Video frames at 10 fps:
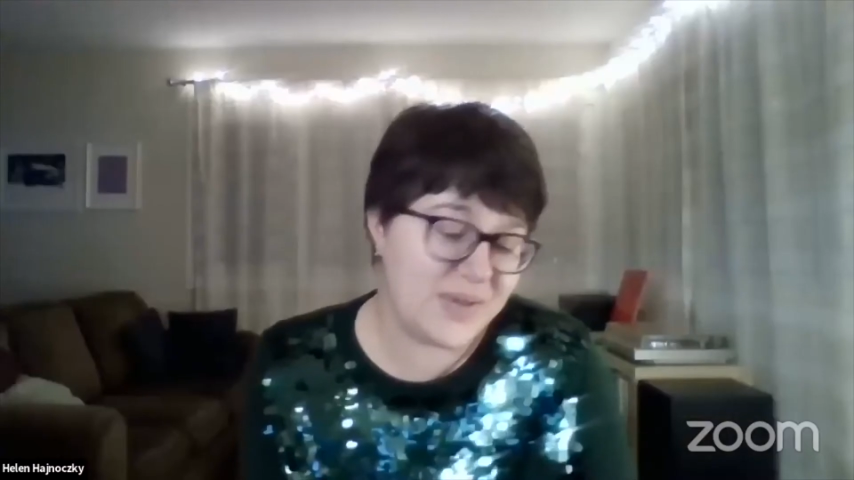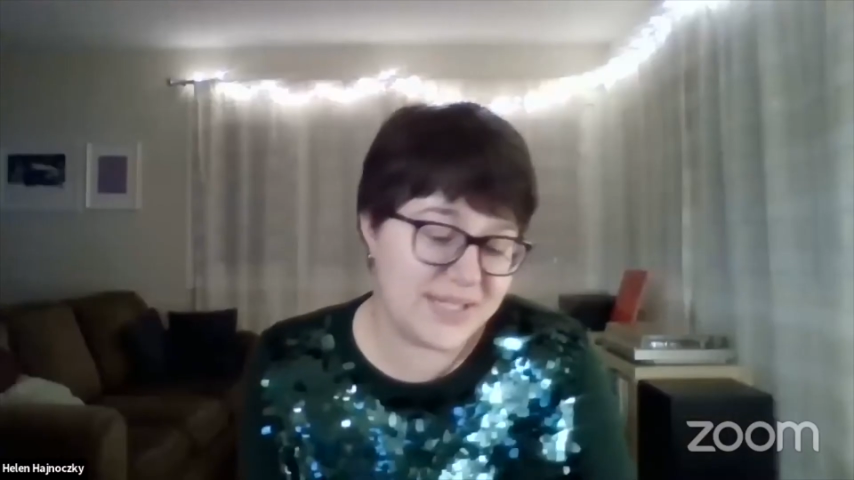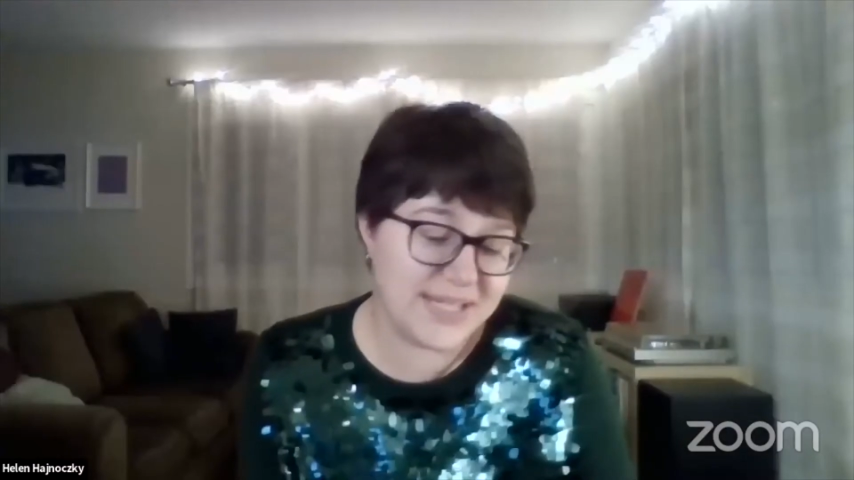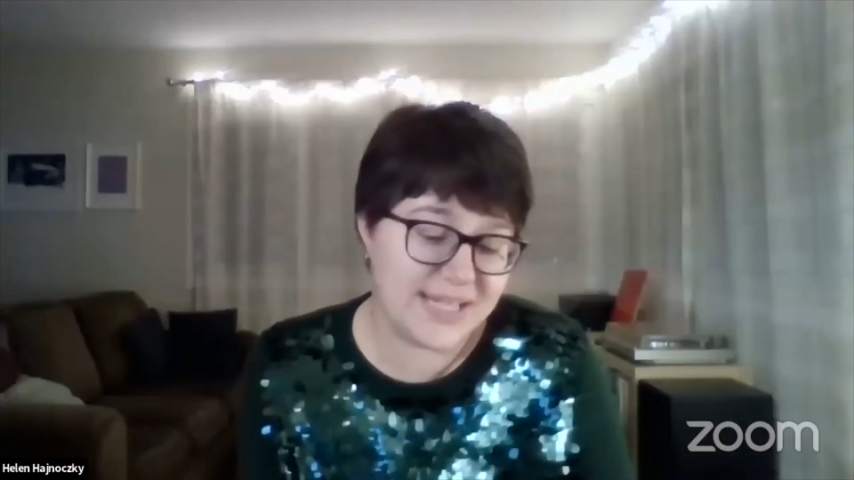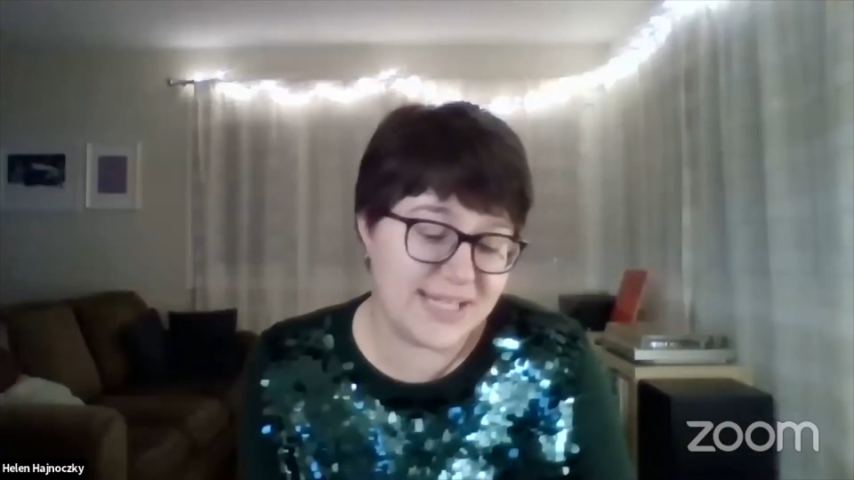
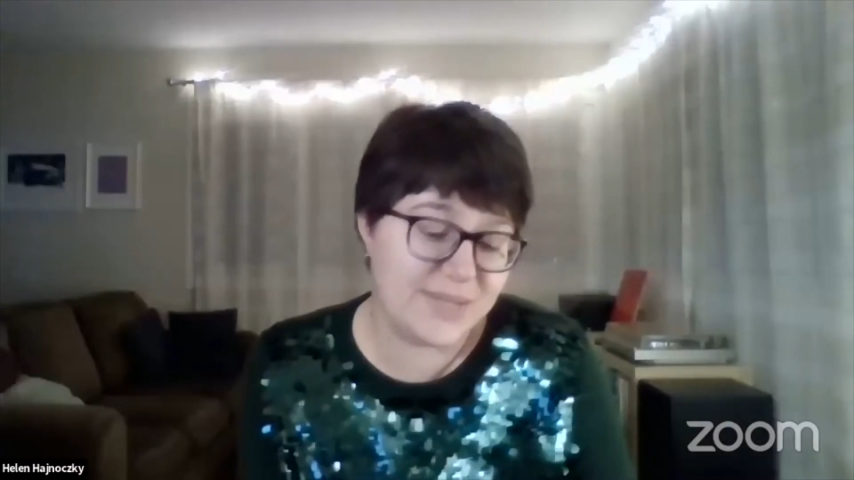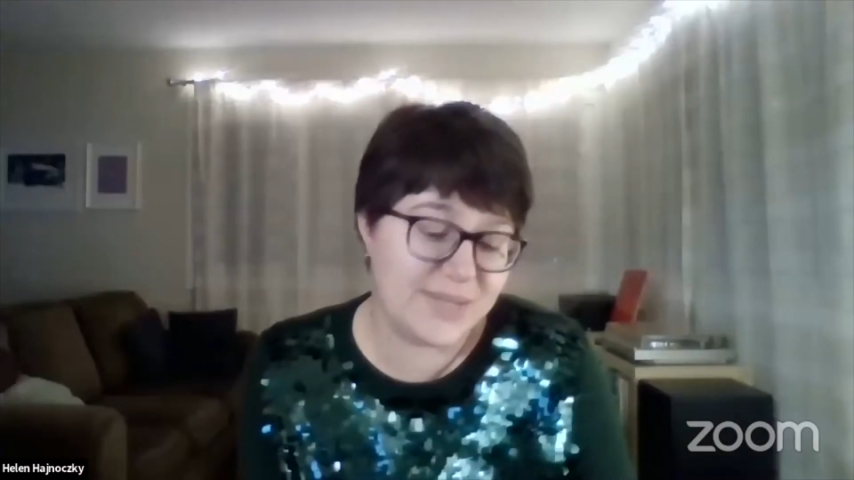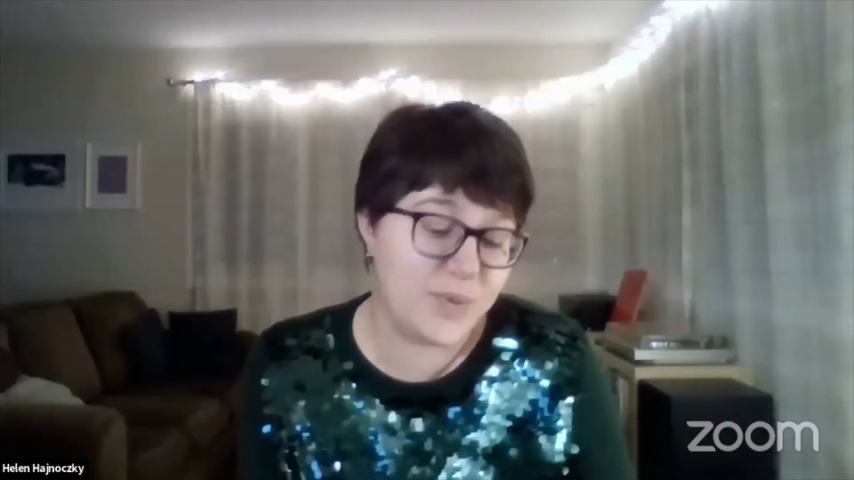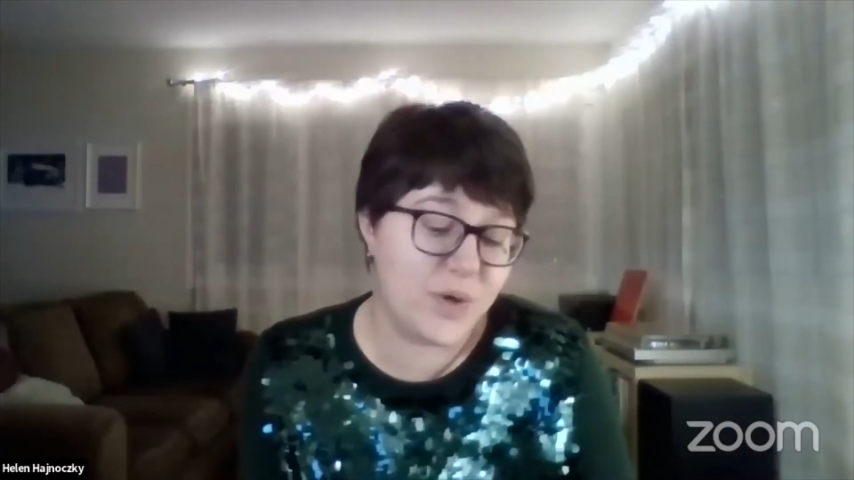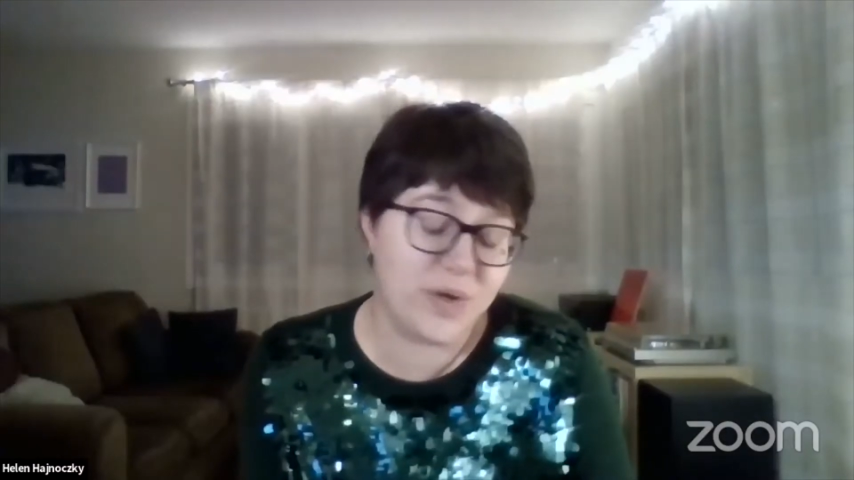says his
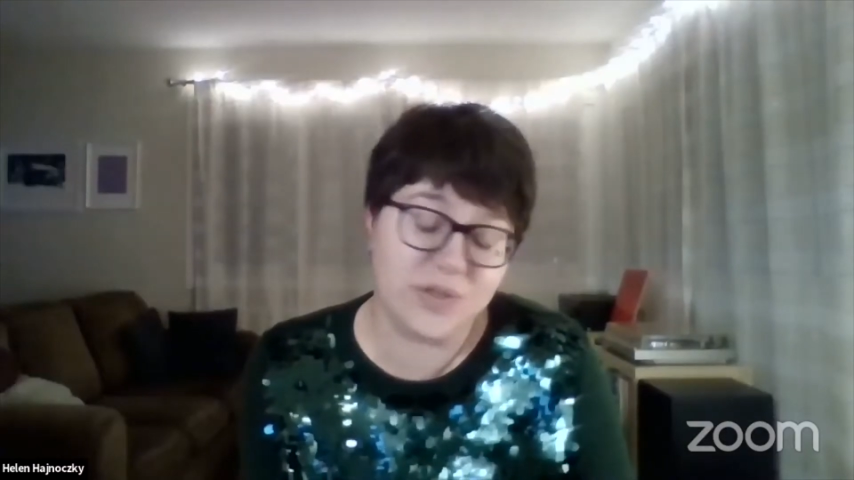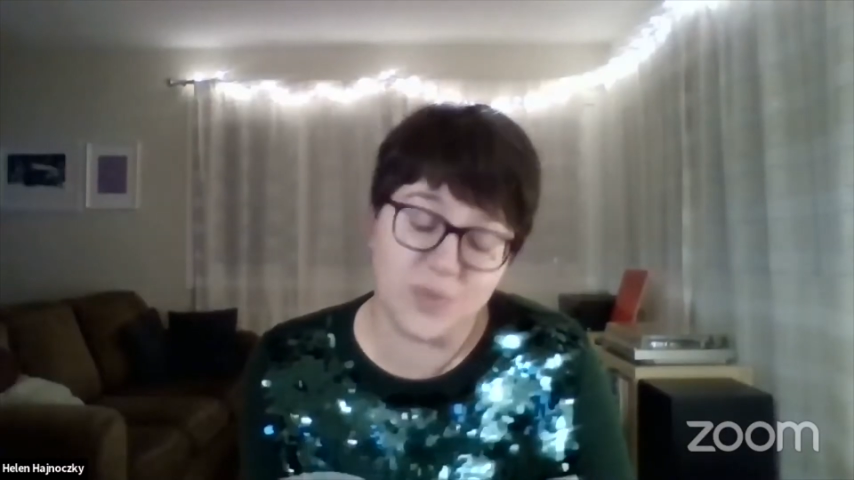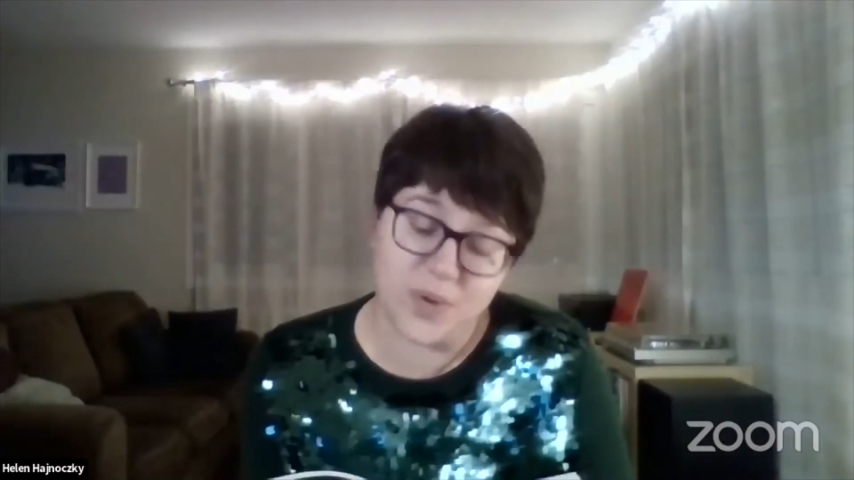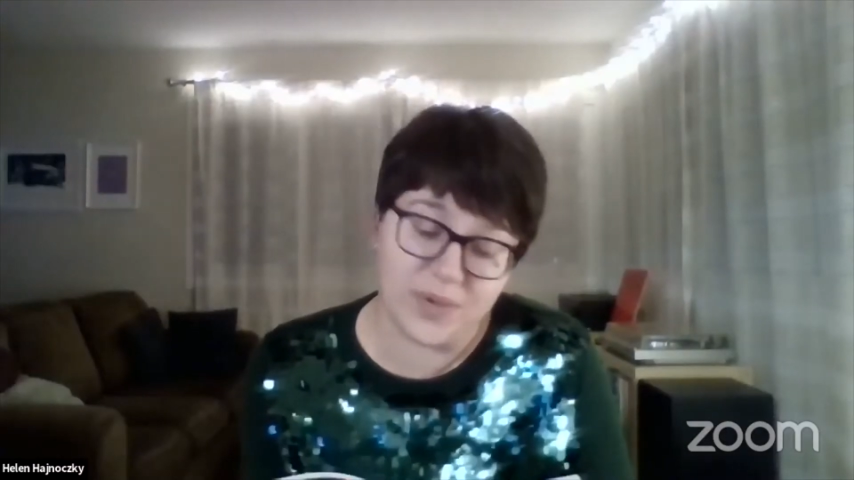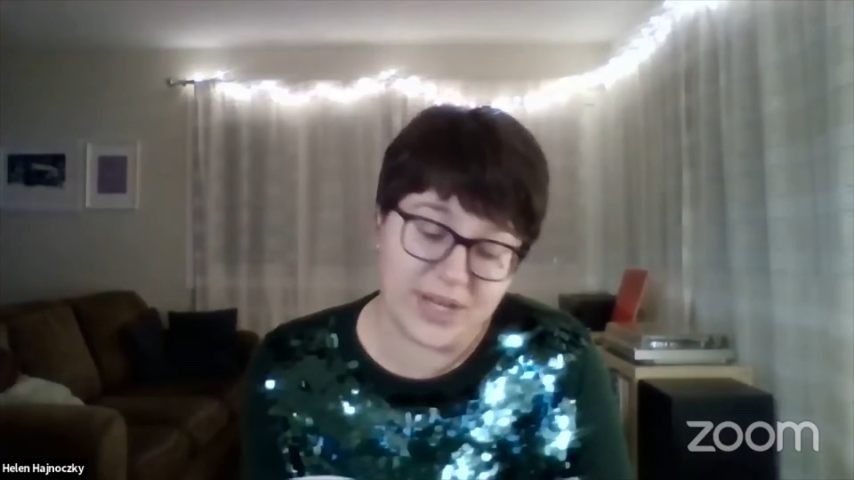morals
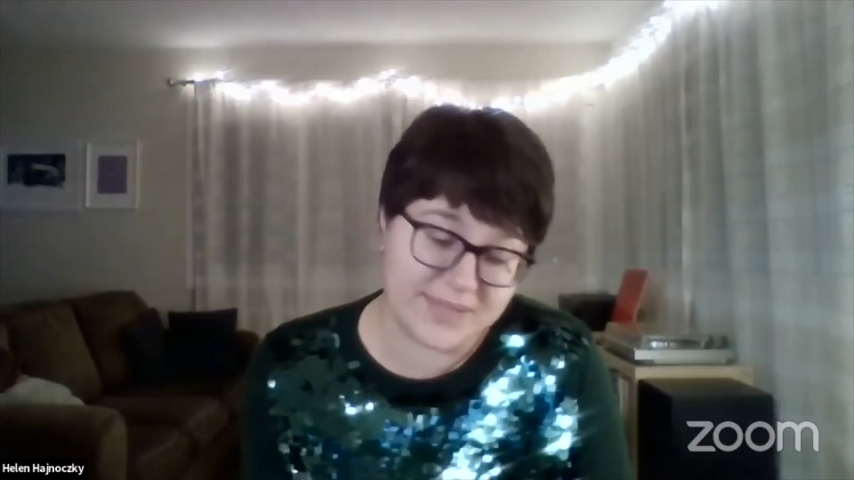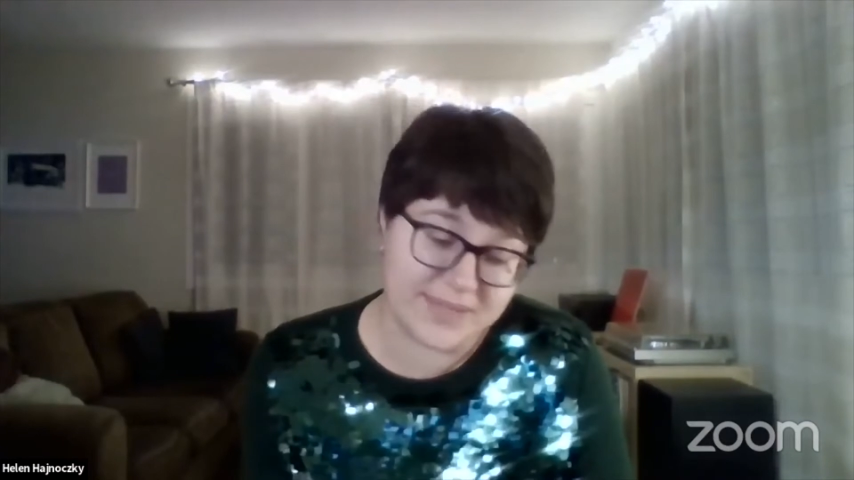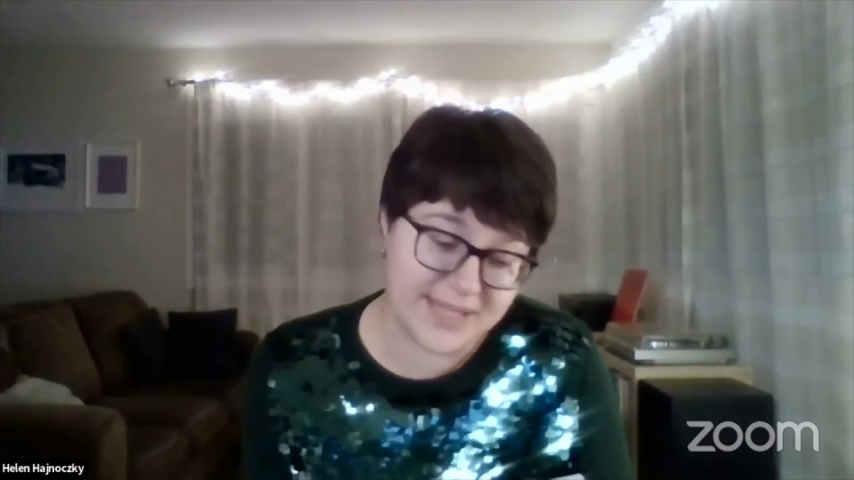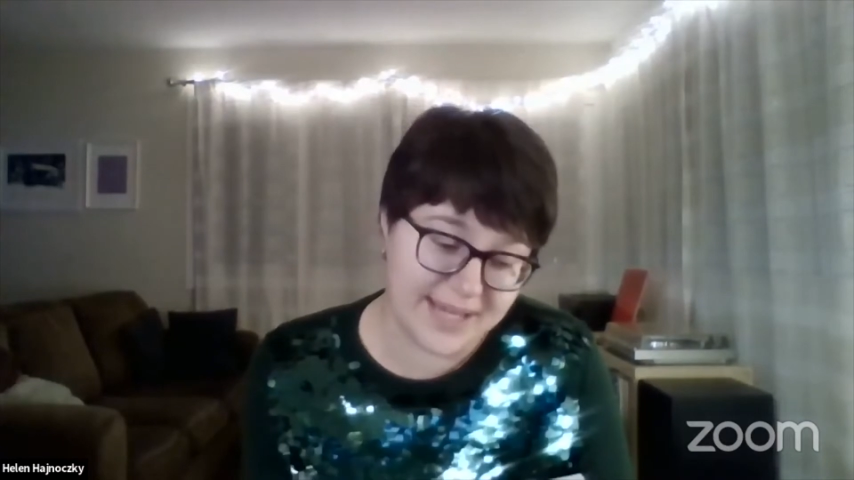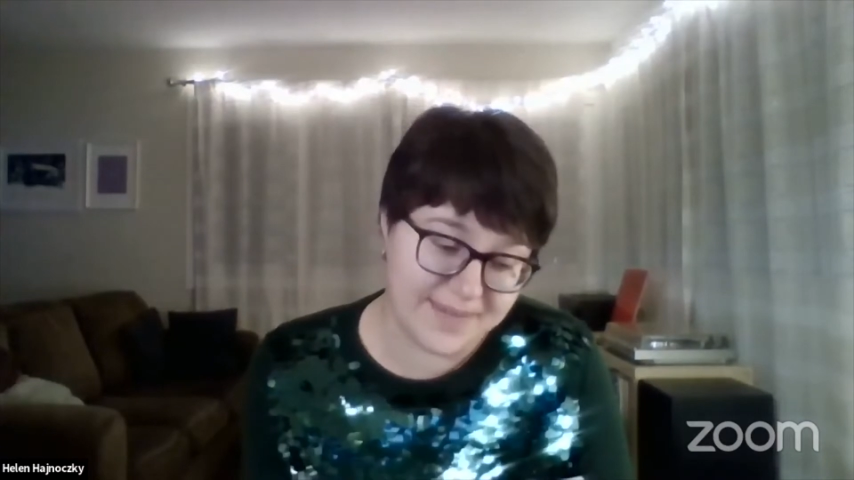won't let him
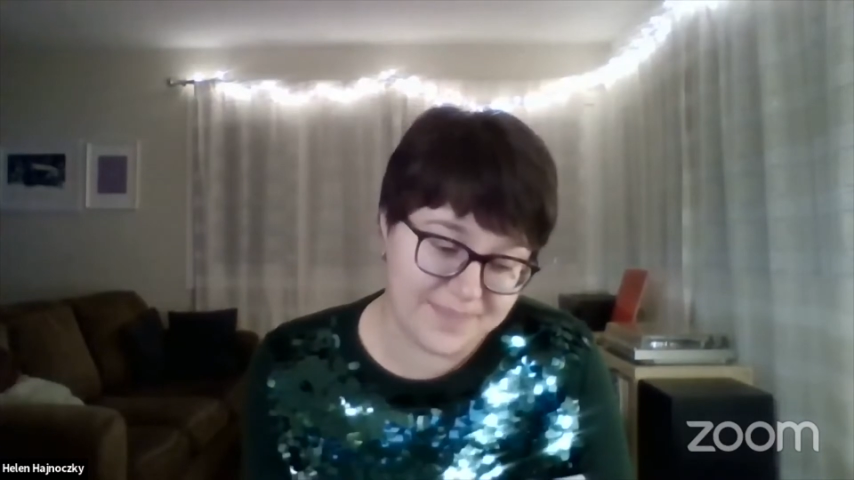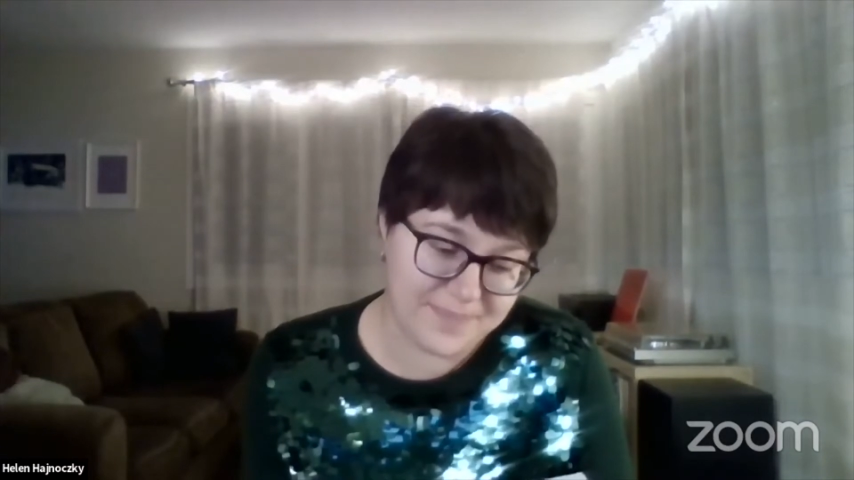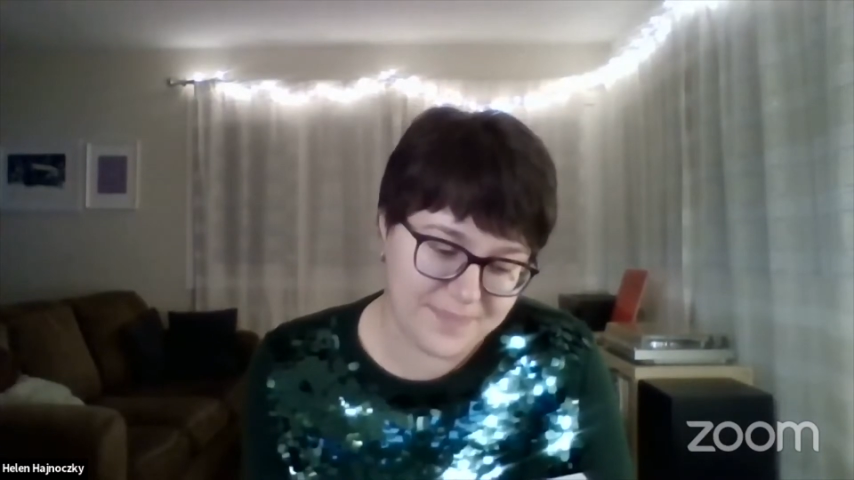say.